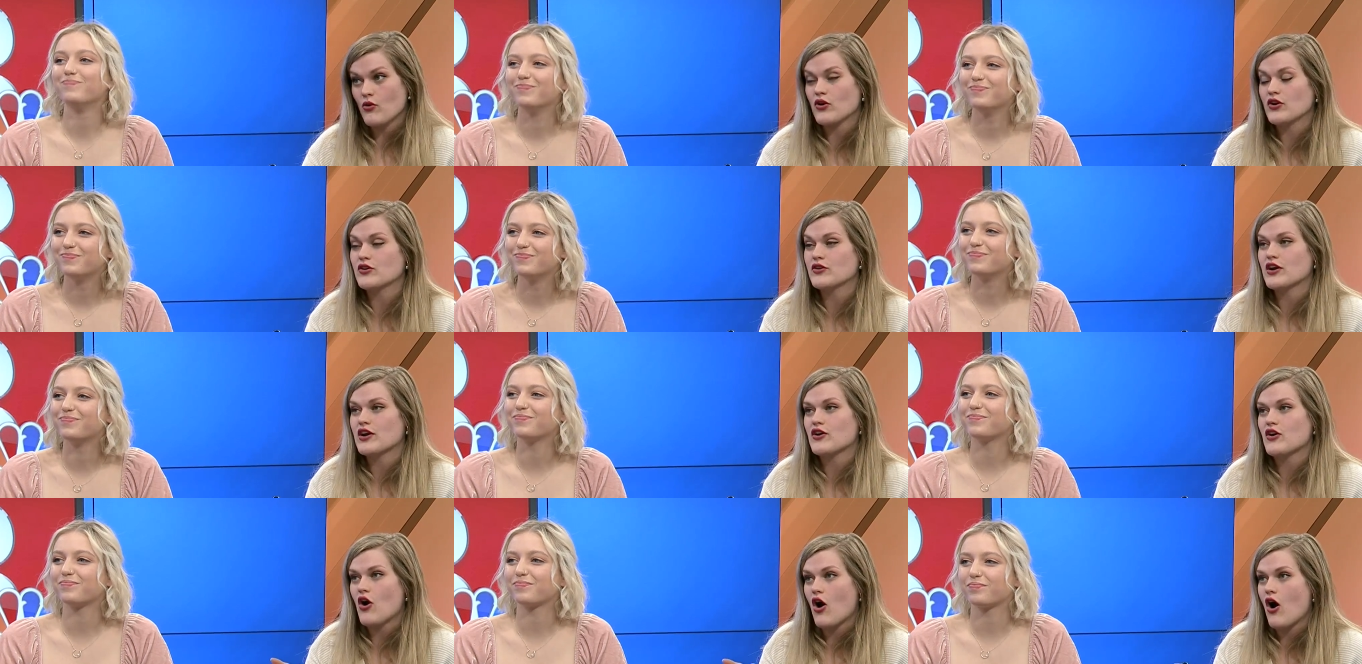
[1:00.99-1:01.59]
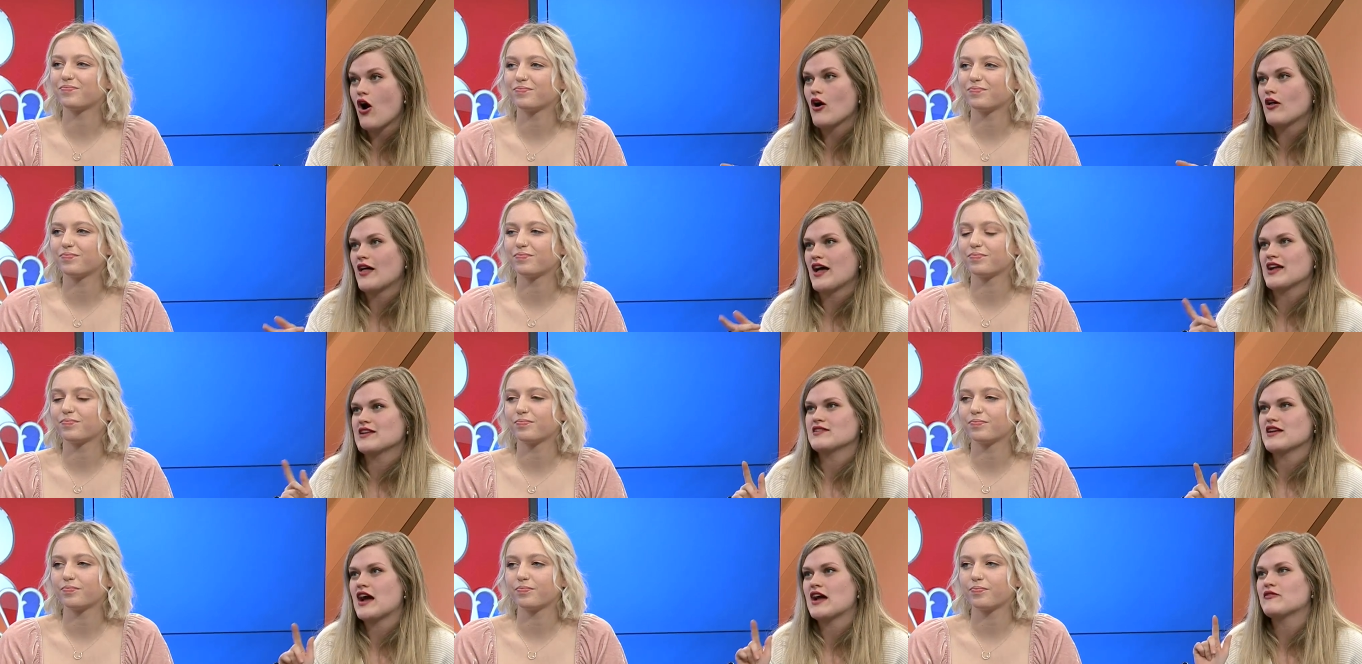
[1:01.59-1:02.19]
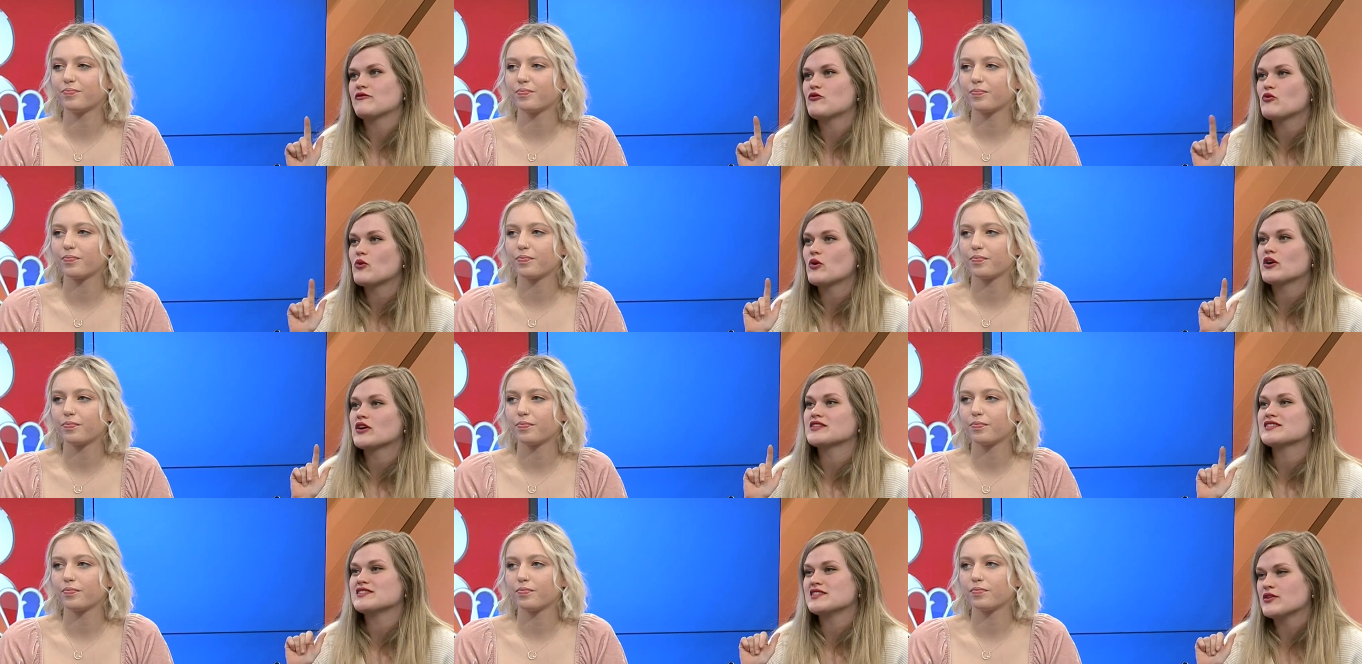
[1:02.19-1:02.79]
Speaker 1: or you mm-hmm. can call at
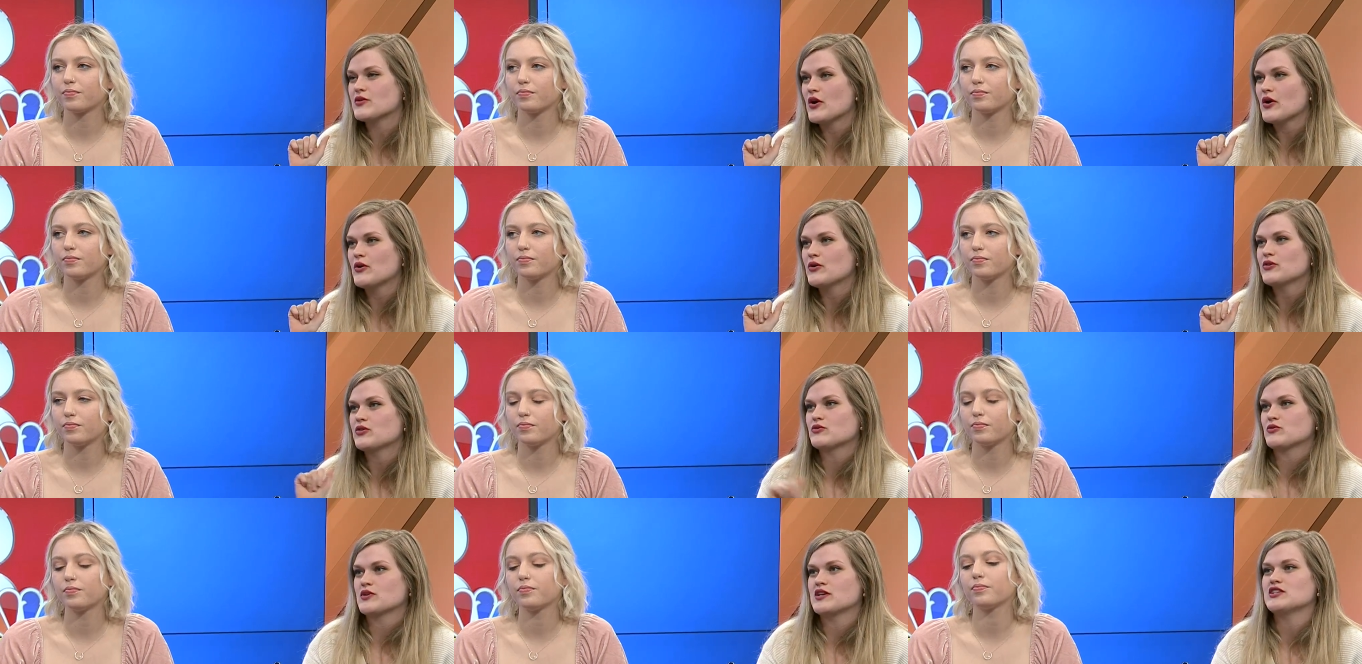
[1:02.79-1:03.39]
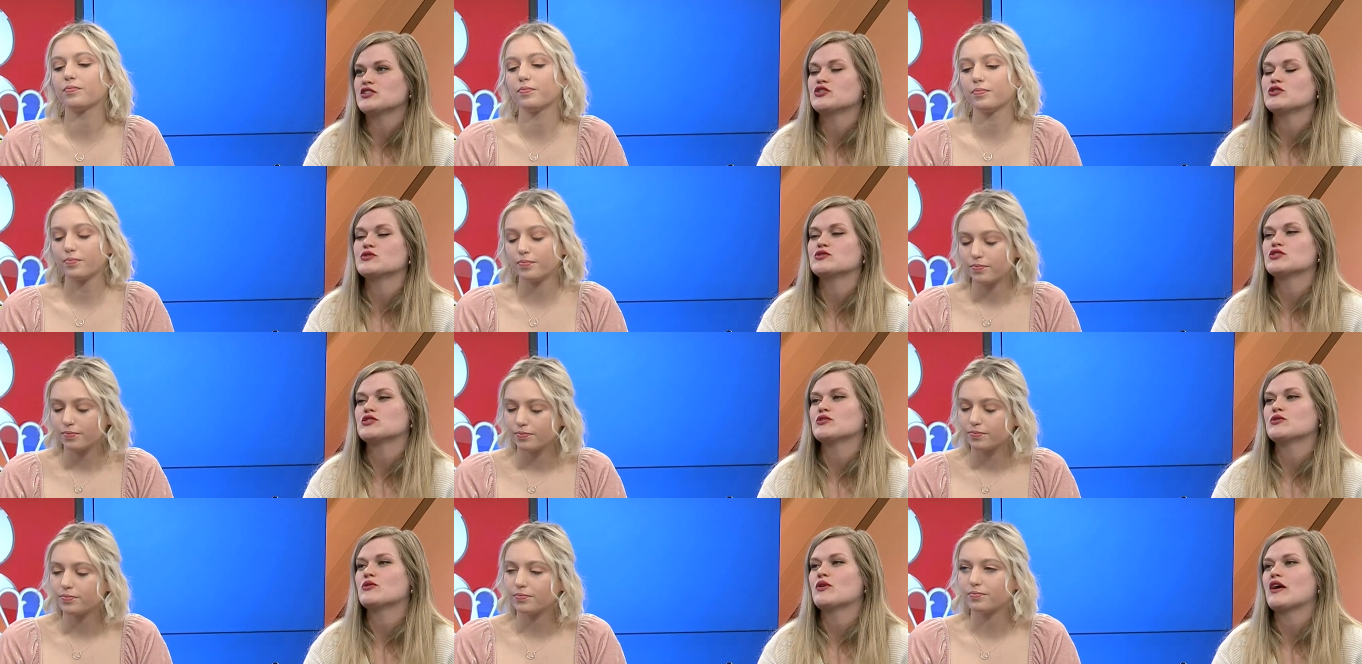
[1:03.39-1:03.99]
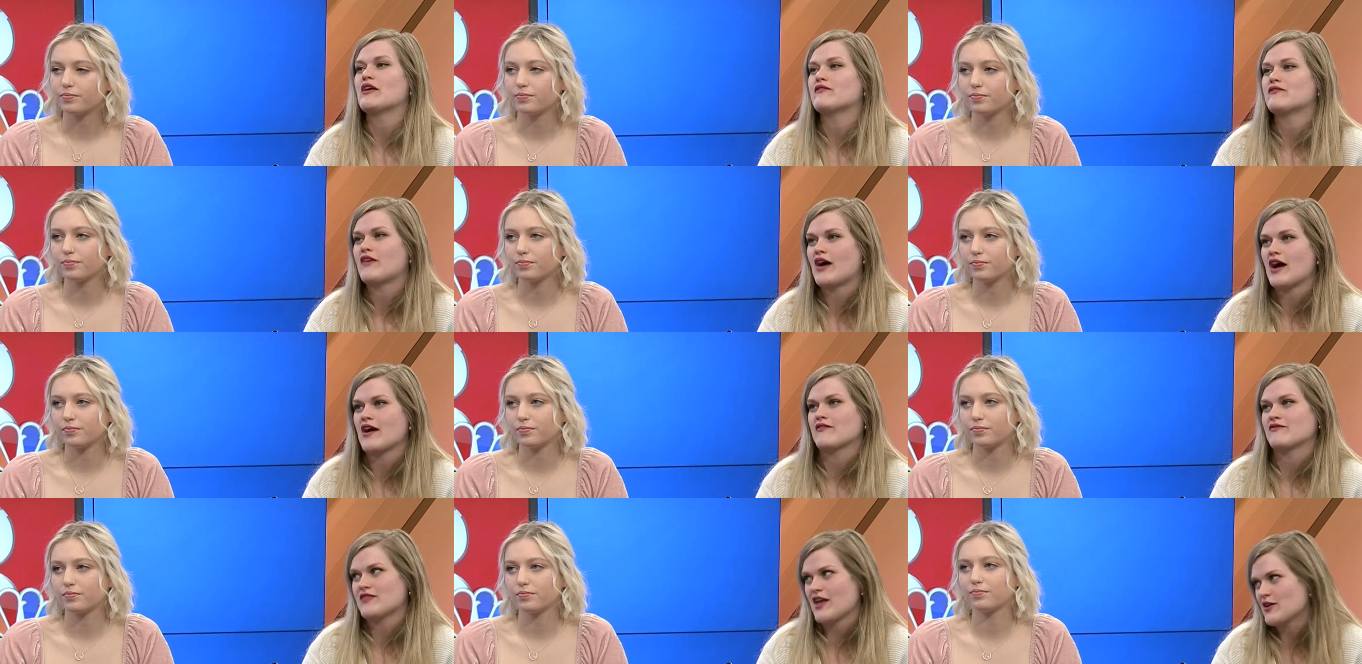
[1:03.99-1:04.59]
940 322
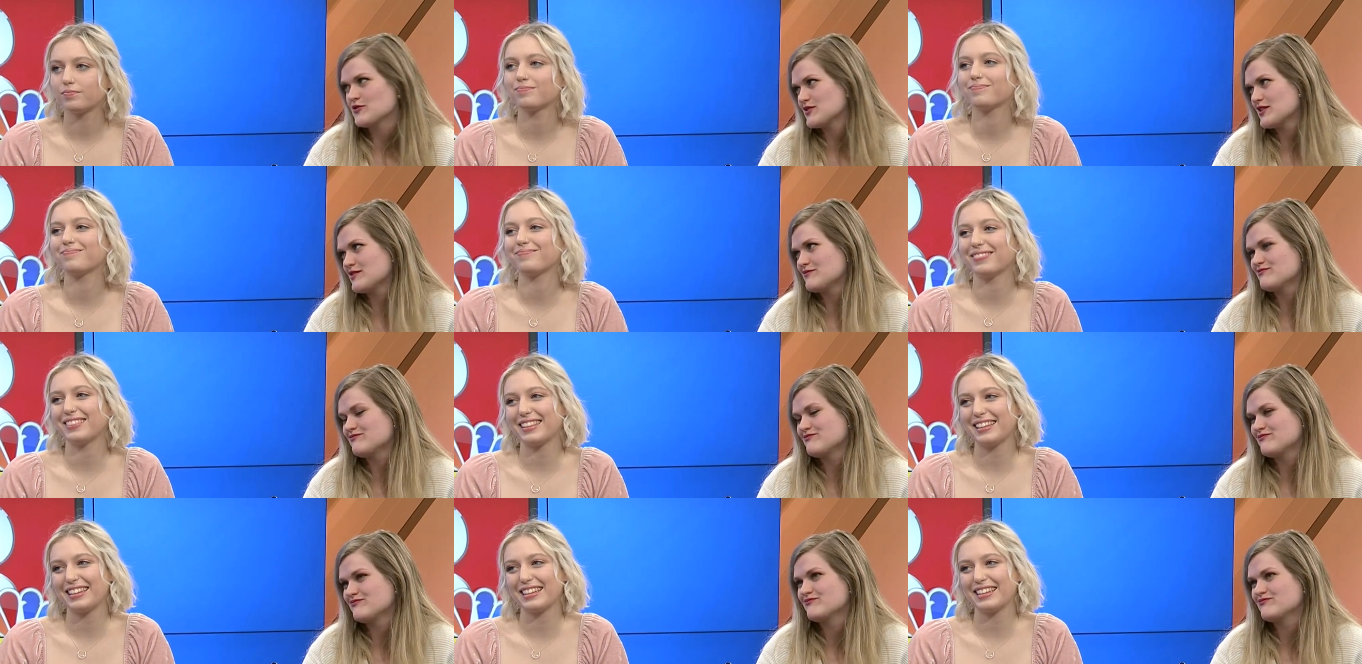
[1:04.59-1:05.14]
5000.